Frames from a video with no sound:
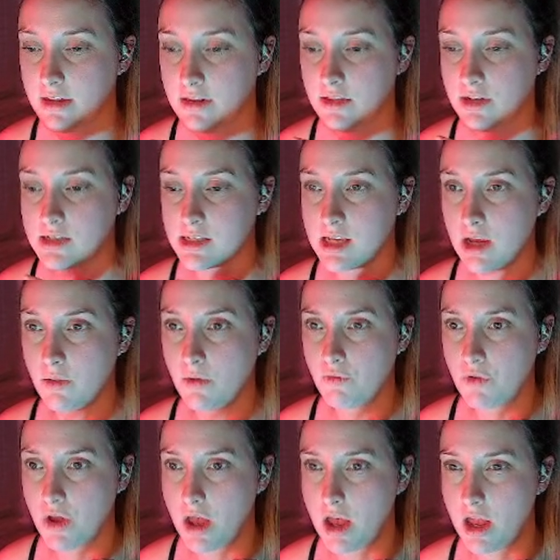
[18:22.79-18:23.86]
Looks like we've
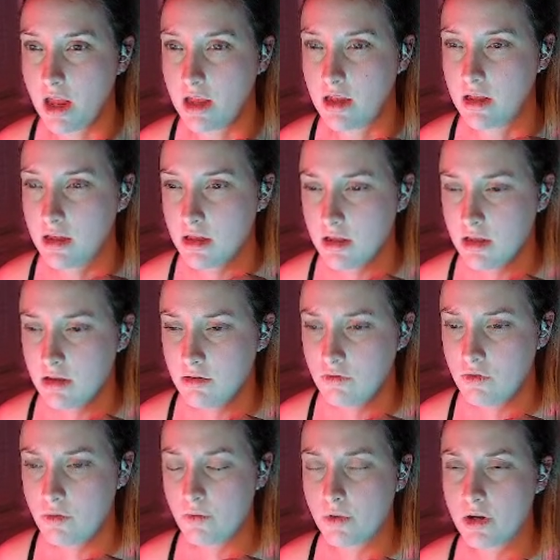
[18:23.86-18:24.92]
got,
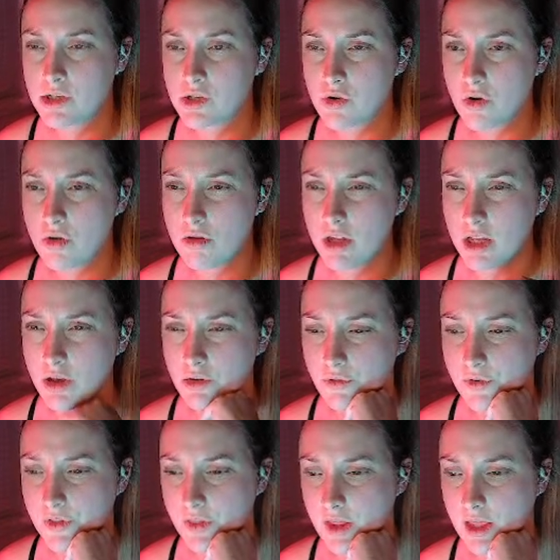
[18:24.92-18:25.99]
when we're scrolling
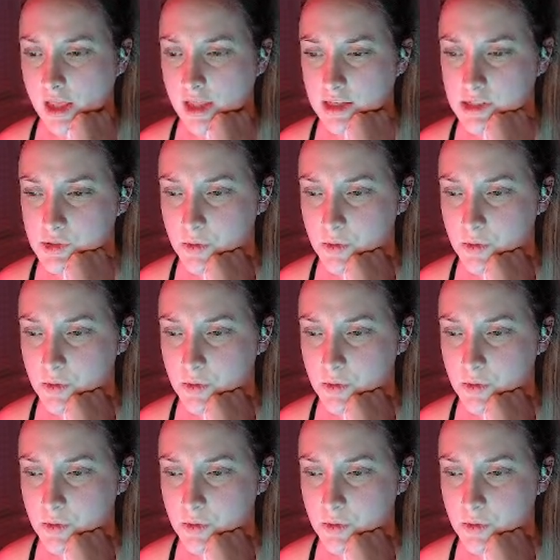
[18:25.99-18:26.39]
over these,